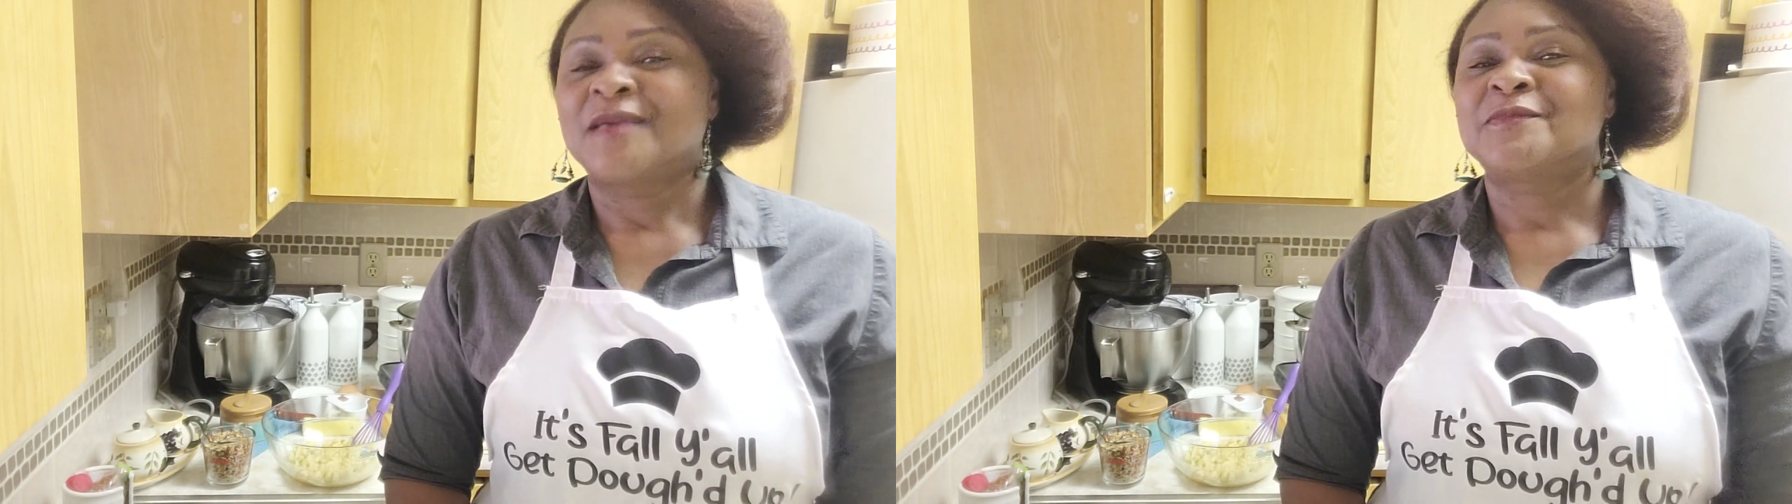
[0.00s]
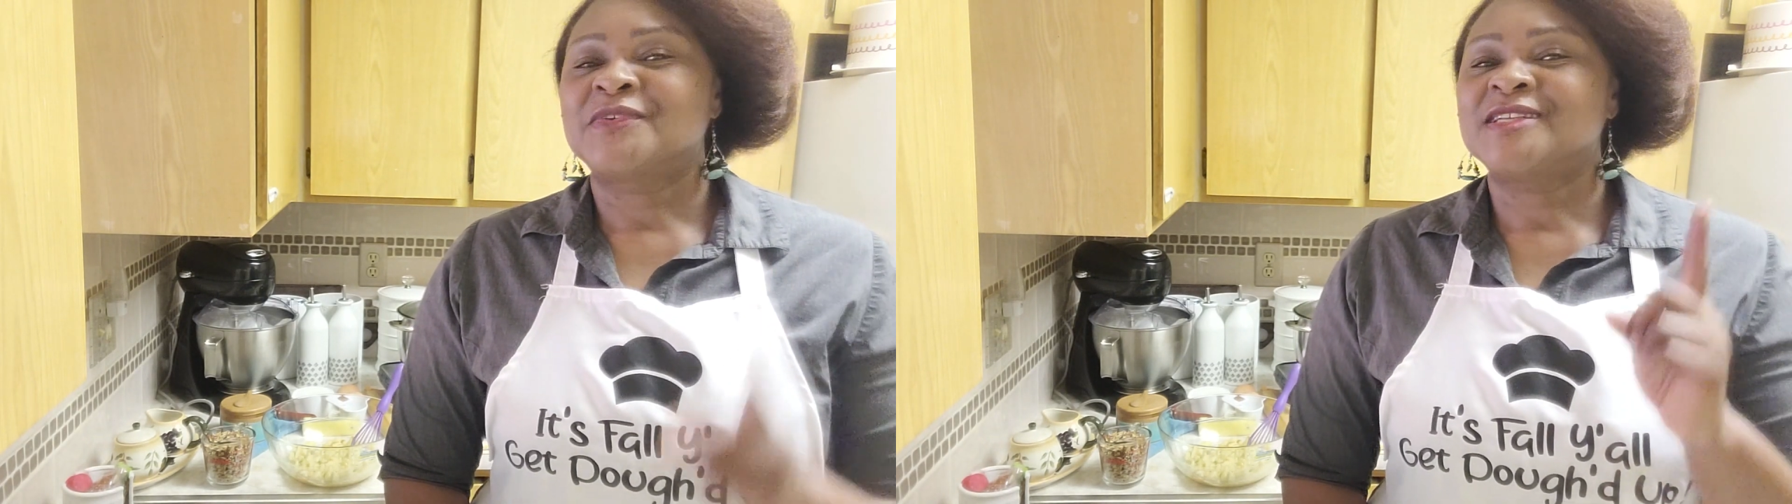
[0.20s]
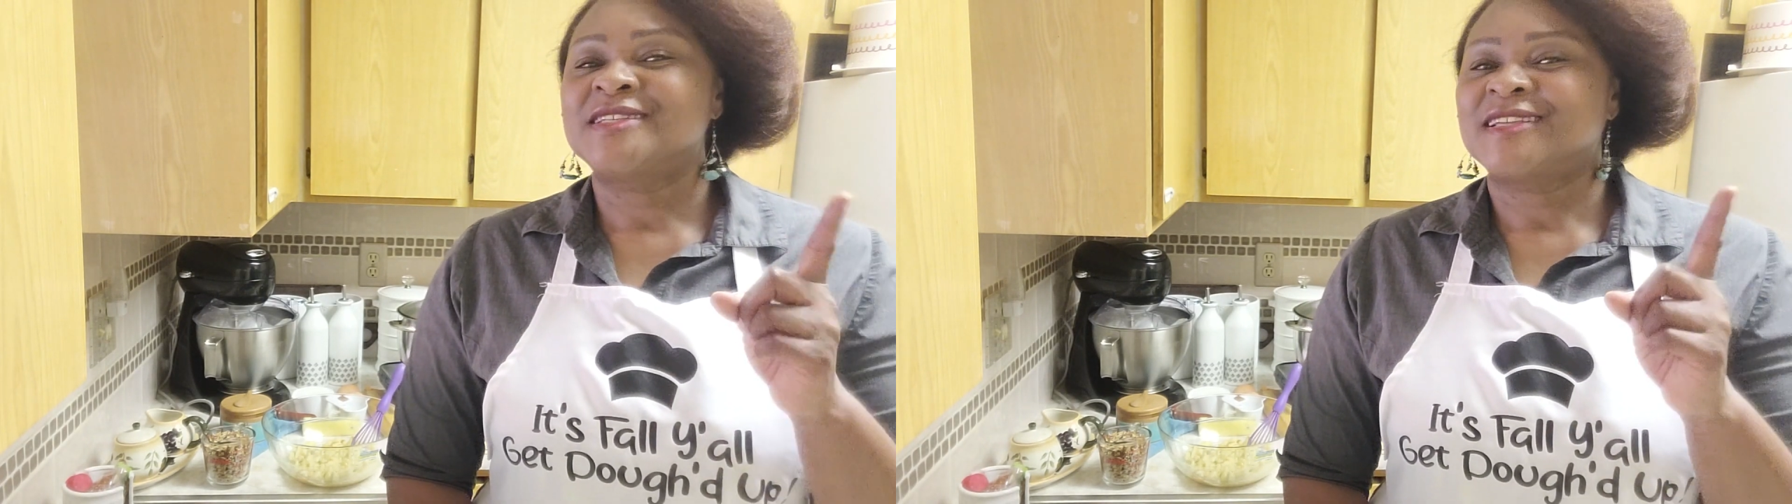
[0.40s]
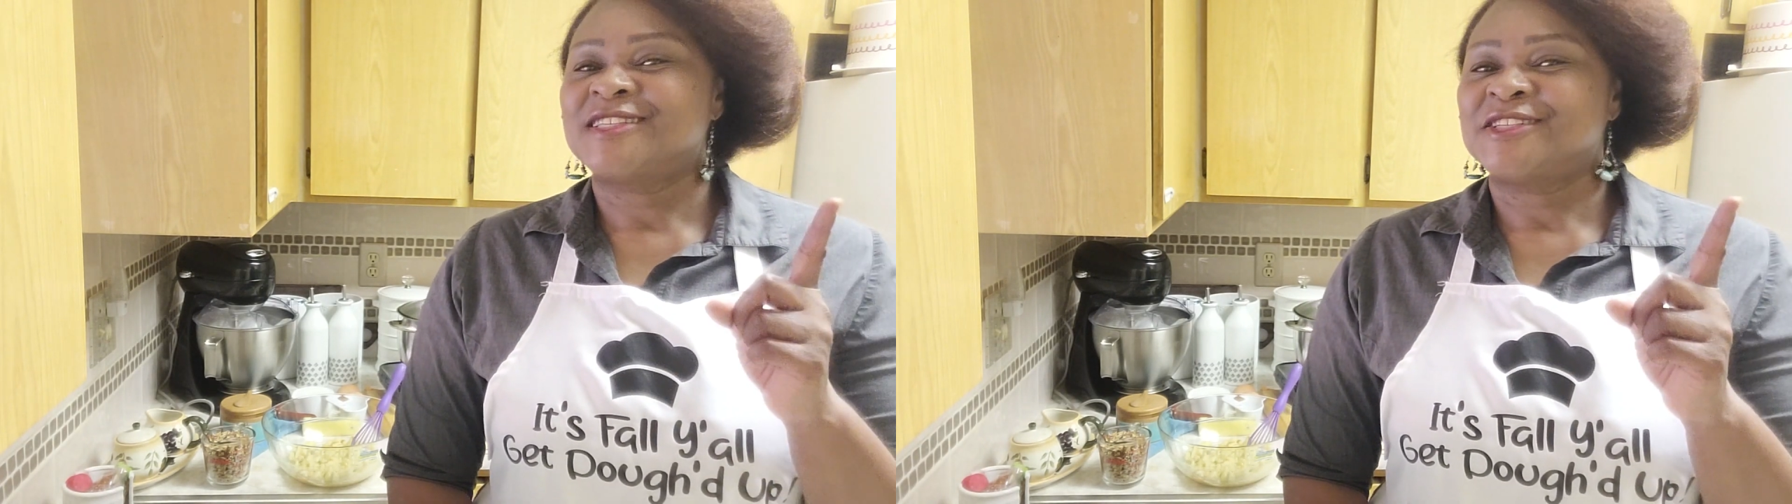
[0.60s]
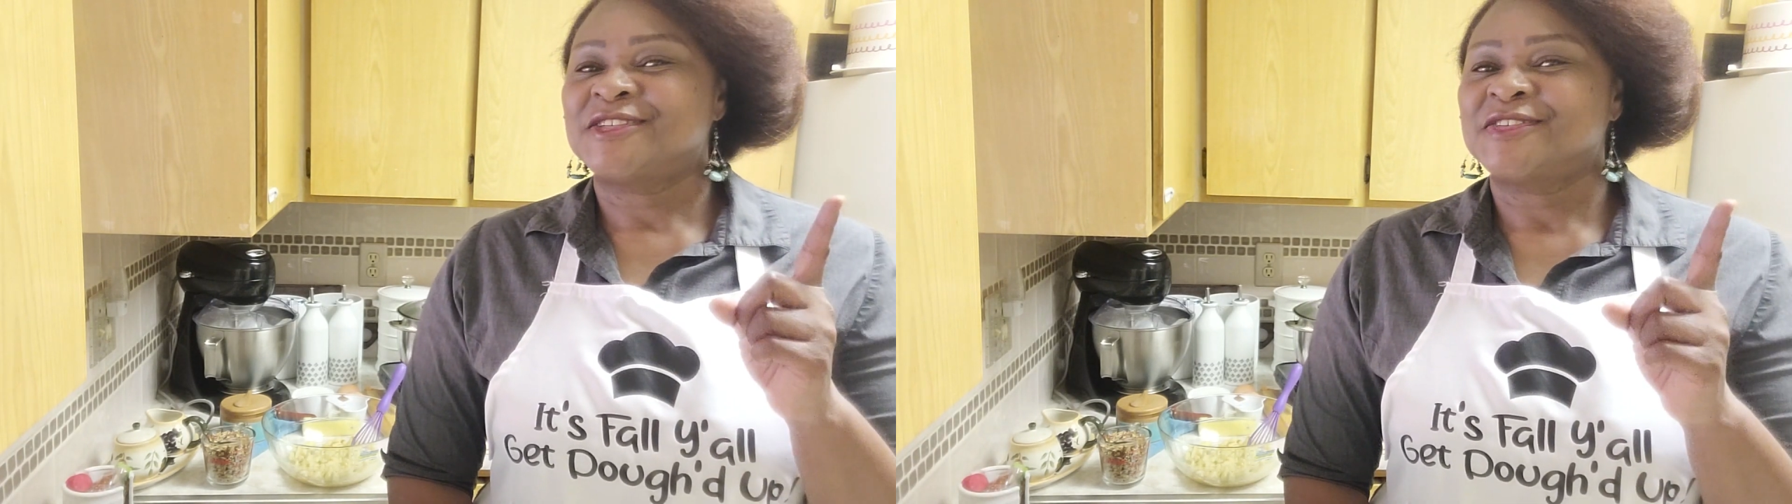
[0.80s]

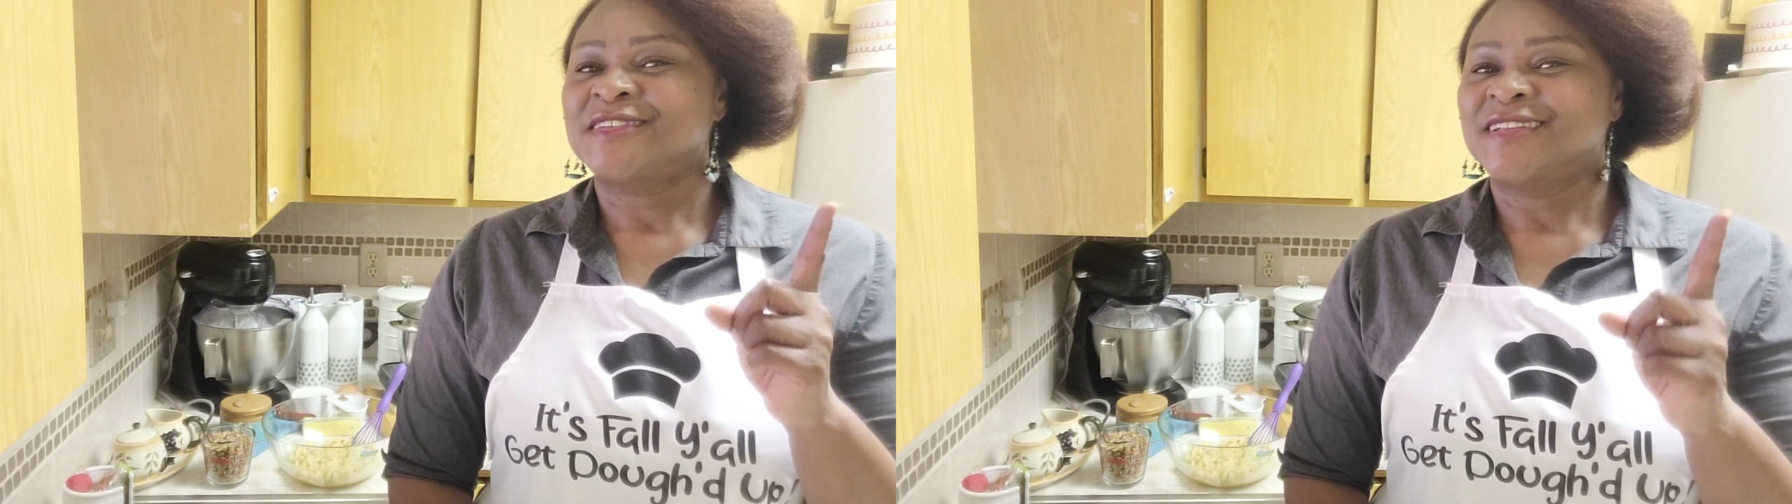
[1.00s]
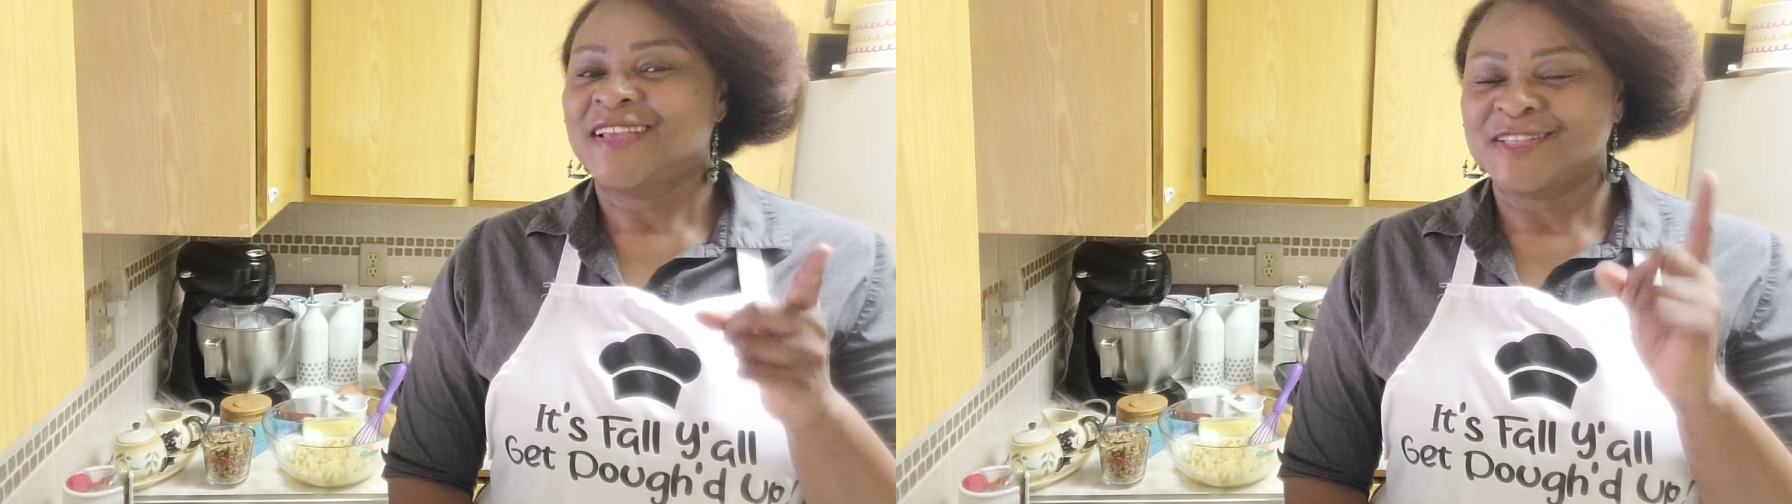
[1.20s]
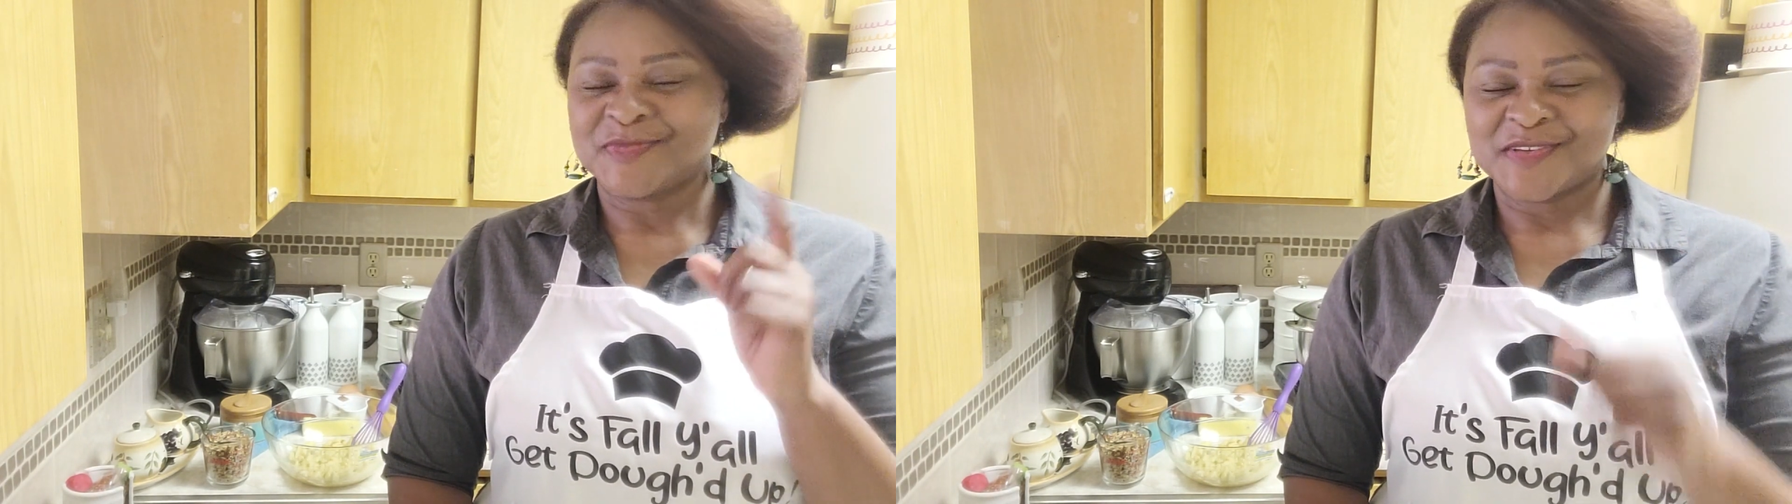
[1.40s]
Appreciate you as